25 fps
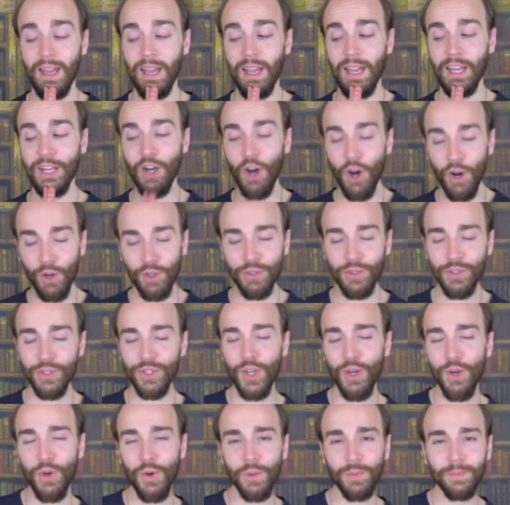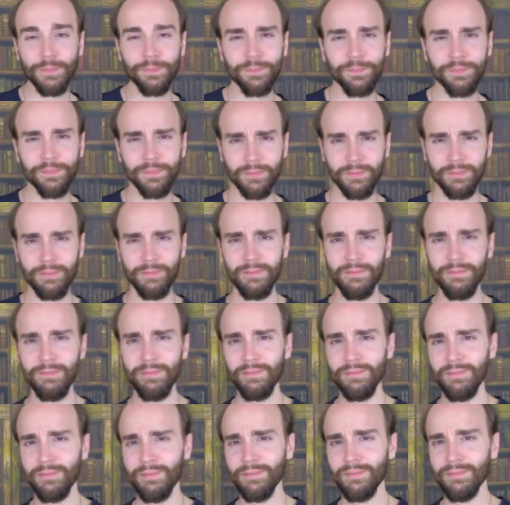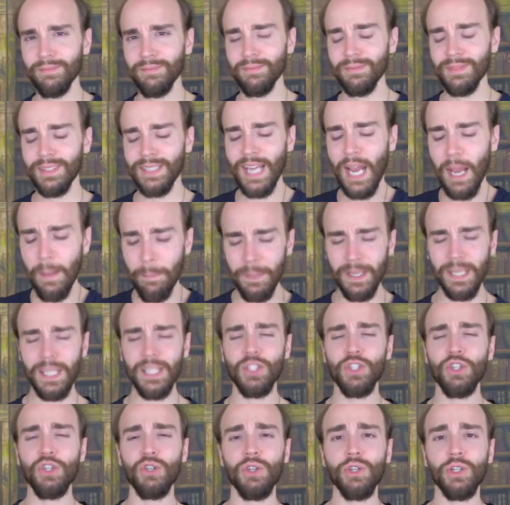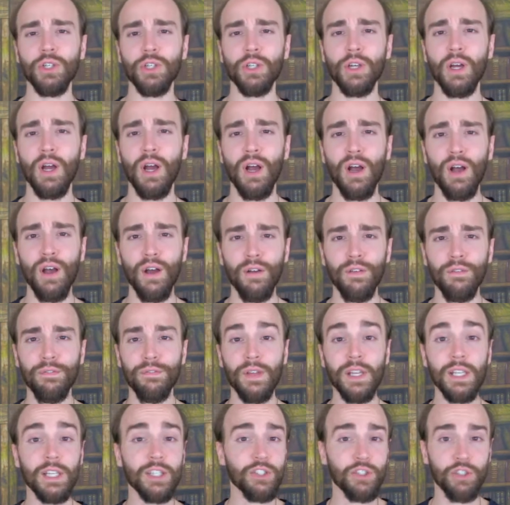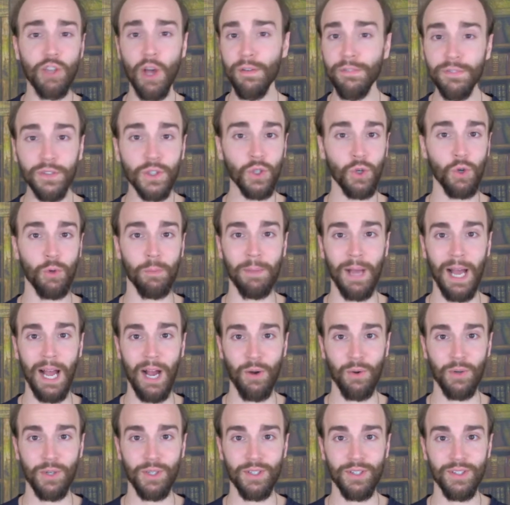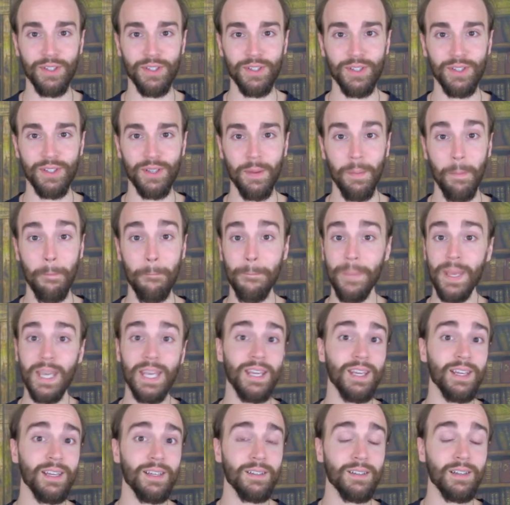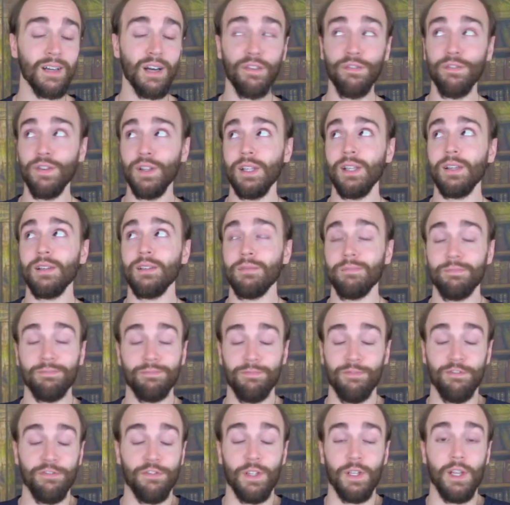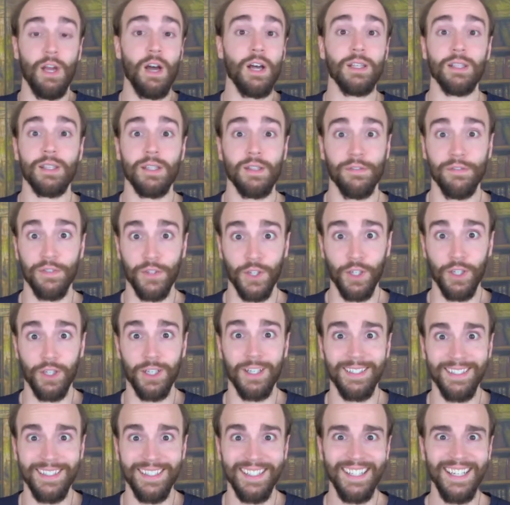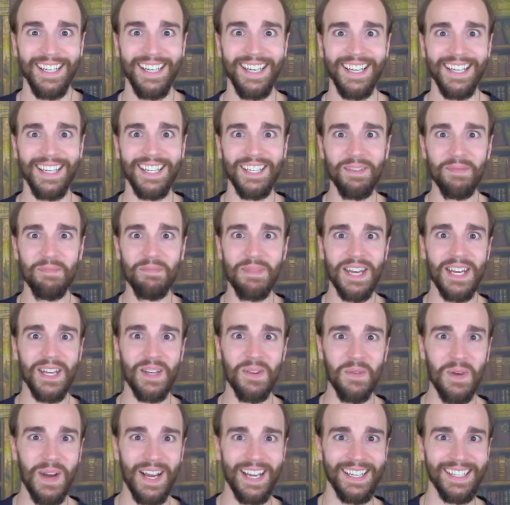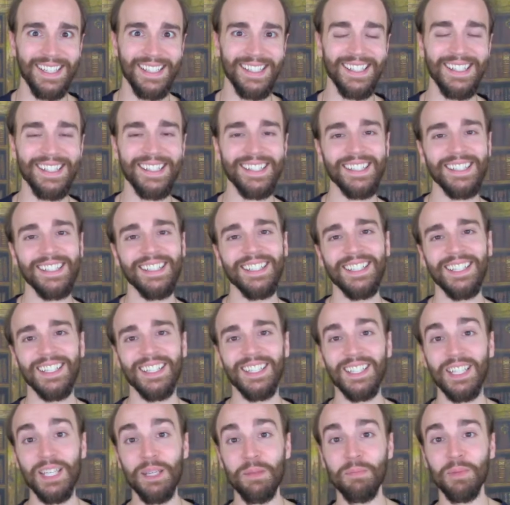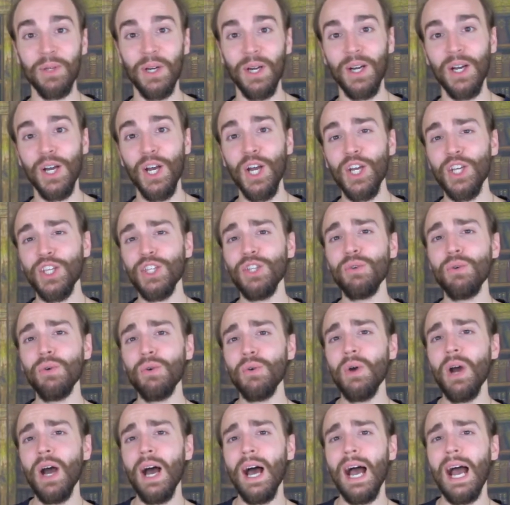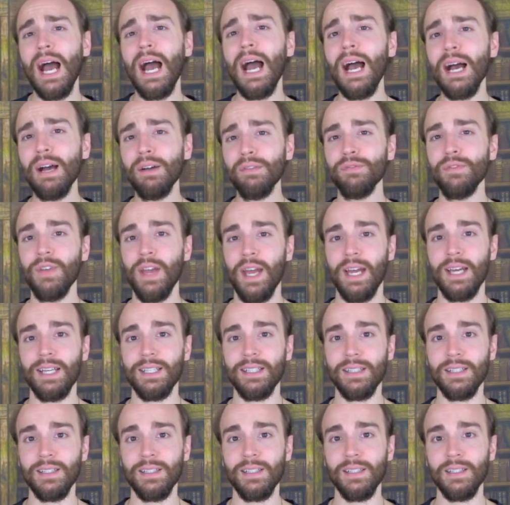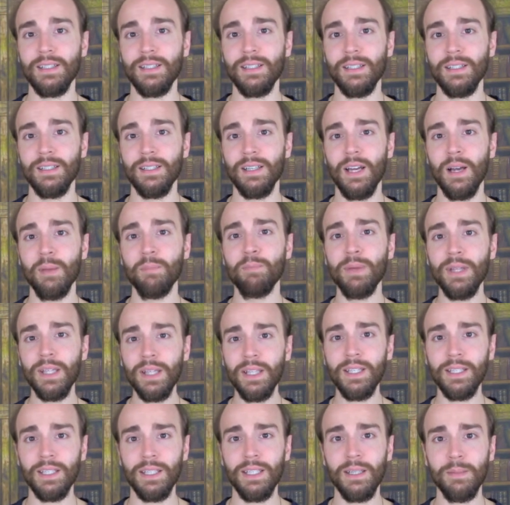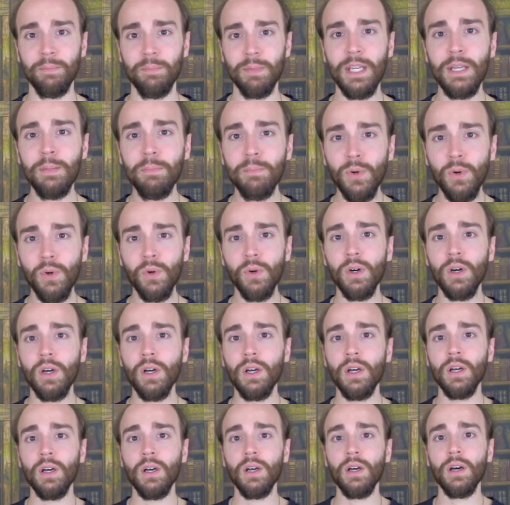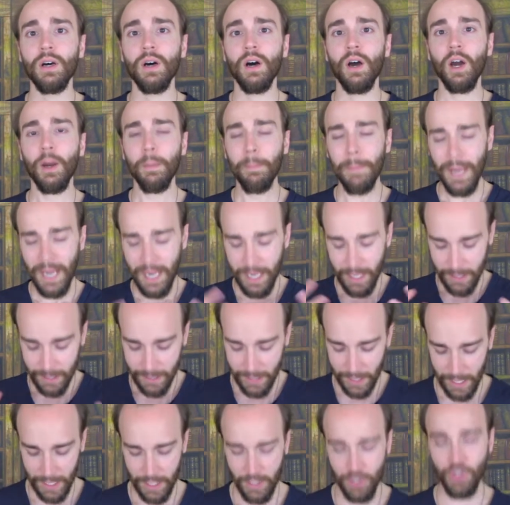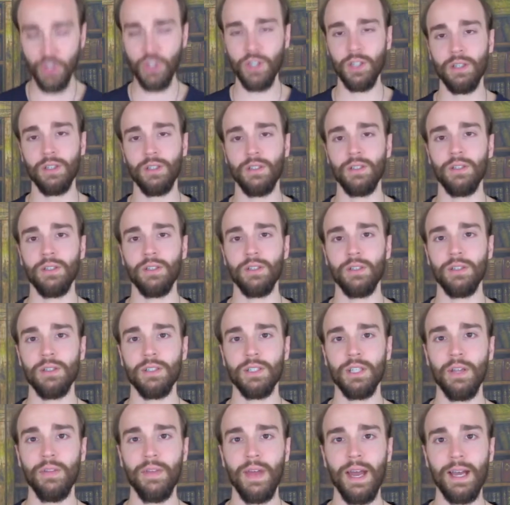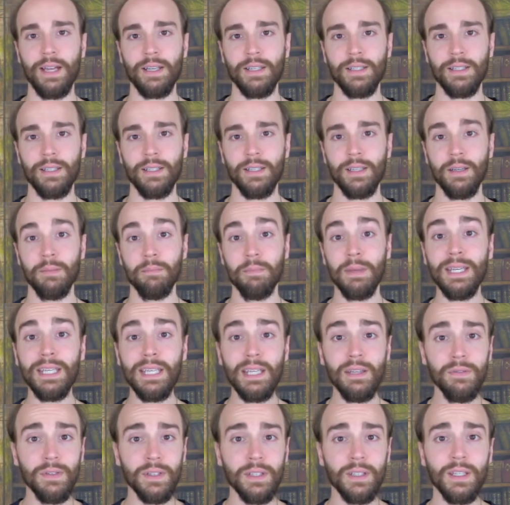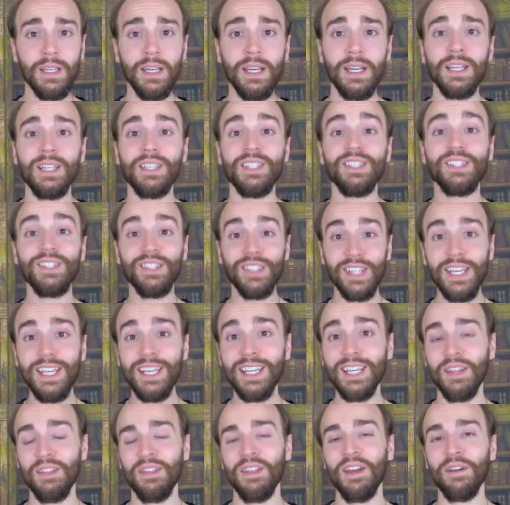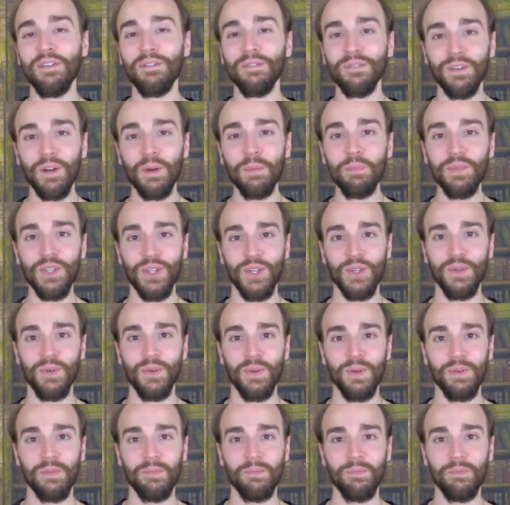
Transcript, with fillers: And also tapping into your philosophical powers, being a phil philosopher in many ways, Libra. You have that ability. People are paying attention to that, may even seek that from you.